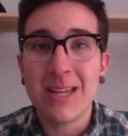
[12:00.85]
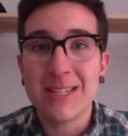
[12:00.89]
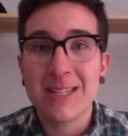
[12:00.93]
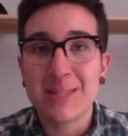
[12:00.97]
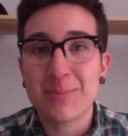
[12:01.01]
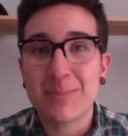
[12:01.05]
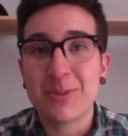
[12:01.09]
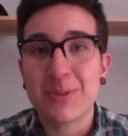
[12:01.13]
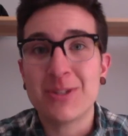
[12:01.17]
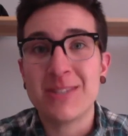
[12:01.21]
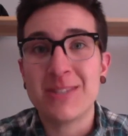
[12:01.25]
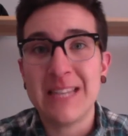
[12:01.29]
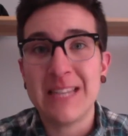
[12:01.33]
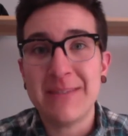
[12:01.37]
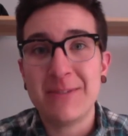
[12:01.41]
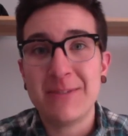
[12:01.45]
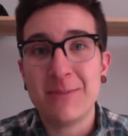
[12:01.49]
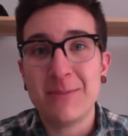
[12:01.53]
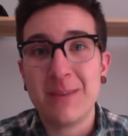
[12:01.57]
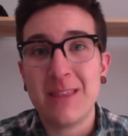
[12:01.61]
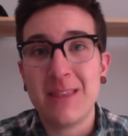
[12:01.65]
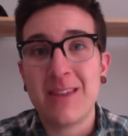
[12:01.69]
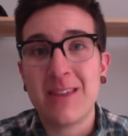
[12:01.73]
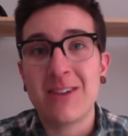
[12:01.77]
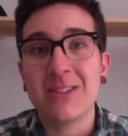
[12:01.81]
perceived to
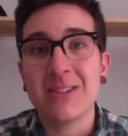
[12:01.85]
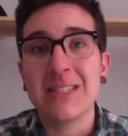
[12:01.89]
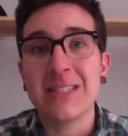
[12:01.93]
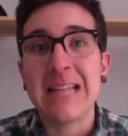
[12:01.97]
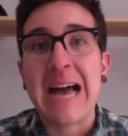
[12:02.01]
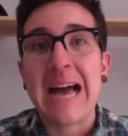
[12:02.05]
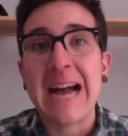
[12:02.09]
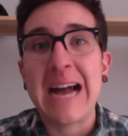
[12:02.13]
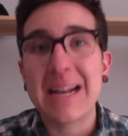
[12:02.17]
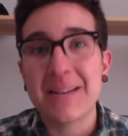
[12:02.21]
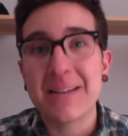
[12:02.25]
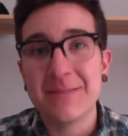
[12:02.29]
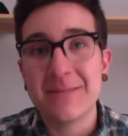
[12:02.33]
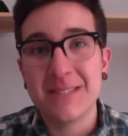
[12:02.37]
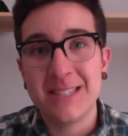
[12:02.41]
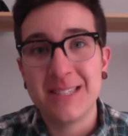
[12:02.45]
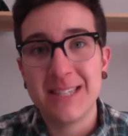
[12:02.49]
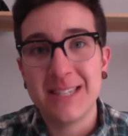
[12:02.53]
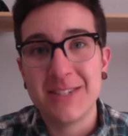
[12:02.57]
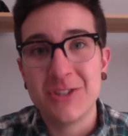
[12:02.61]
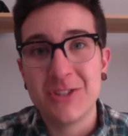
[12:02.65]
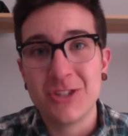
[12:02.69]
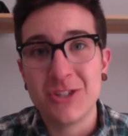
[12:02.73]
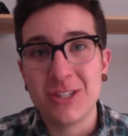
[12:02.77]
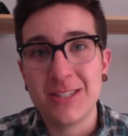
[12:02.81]
be their lack of
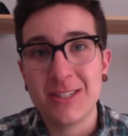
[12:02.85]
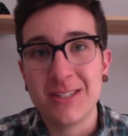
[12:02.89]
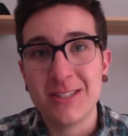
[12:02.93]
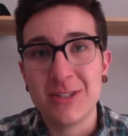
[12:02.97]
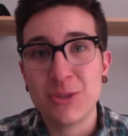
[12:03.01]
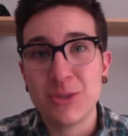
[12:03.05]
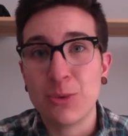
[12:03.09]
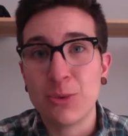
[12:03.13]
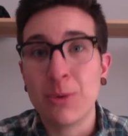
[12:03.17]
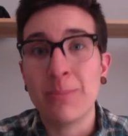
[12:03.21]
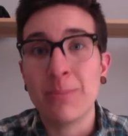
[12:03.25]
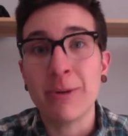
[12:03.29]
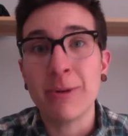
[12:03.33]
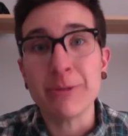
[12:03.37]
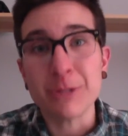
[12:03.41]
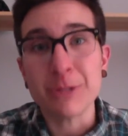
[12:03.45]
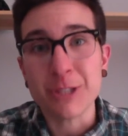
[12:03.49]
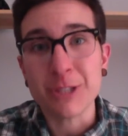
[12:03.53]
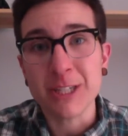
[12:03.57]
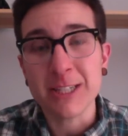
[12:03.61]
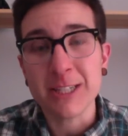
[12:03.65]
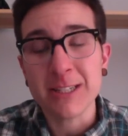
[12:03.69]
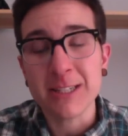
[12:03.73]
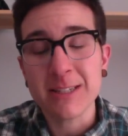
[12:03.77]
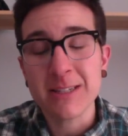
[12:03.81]
attention to
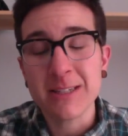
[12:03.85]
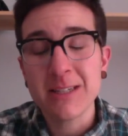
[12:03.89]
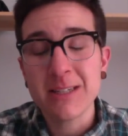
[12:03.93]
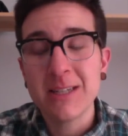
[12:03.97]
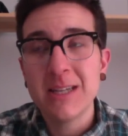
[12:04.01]
emotion.